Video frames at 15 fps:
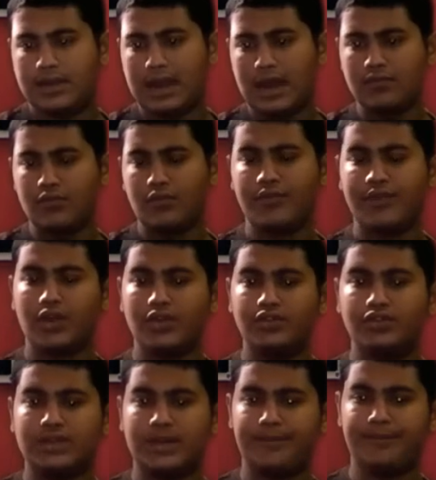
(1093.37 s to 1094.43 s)
Now moving
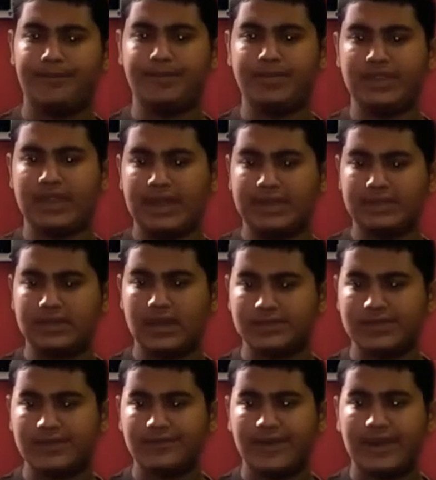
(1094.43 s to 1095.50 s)
on to the
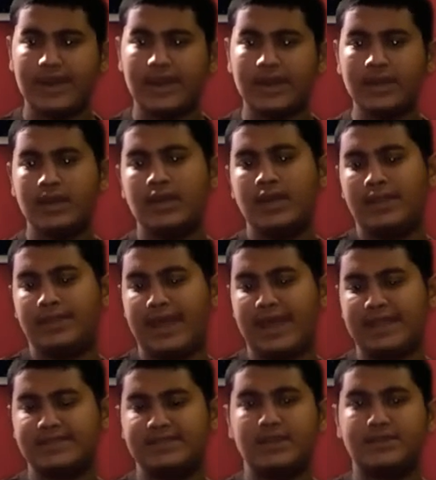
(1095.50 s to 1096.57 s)
9,000 variant,
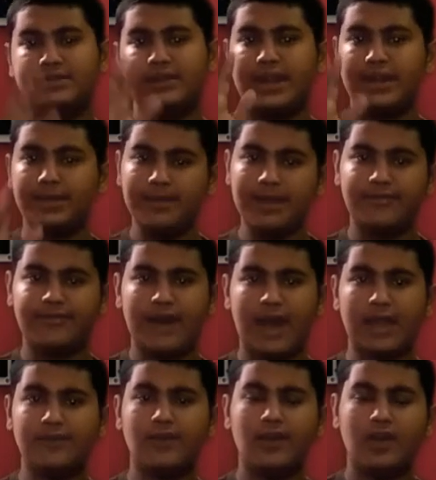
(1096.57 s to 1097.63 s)
that's the Redmi
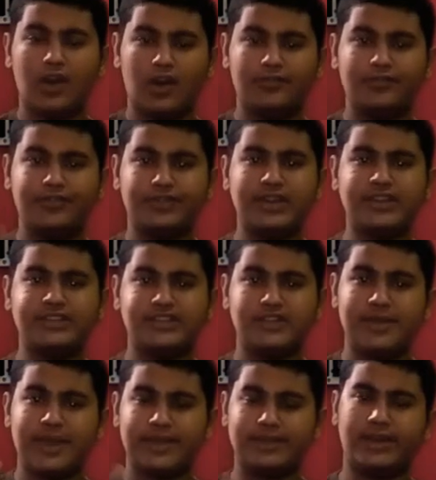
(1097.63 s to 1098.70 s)
5 of
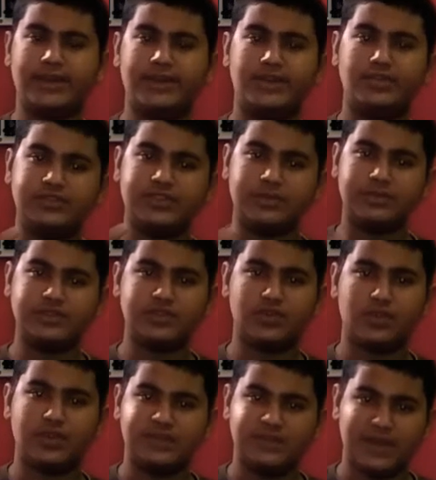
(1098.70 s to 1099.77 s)
3GB and 32GB
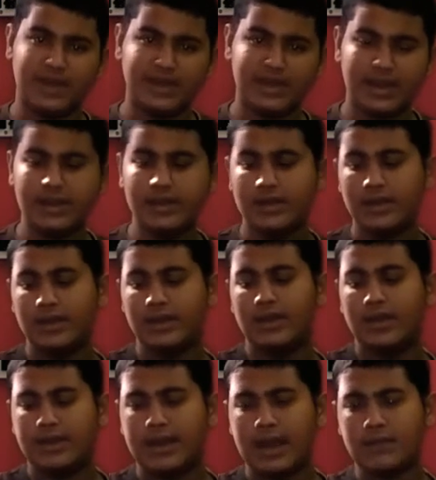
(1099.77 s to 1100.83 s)
storage variant.
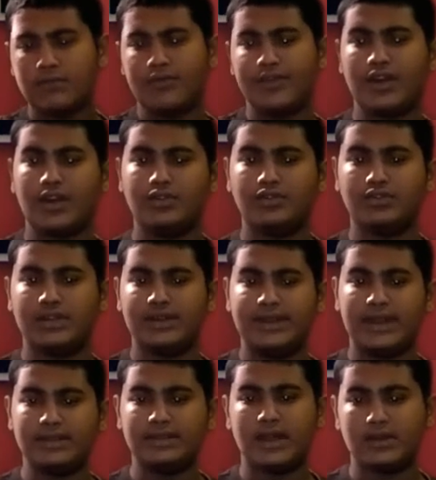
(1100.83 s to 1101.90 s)
Now moving on to the
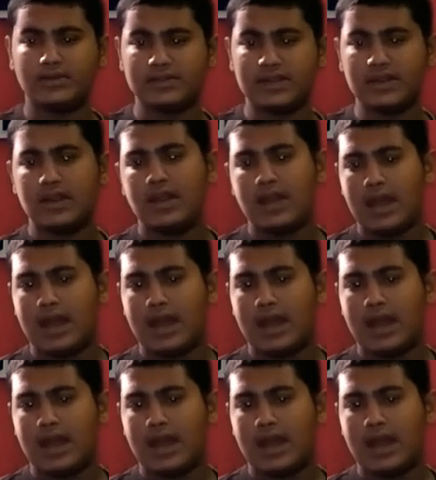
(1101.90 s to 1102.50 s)
10,000,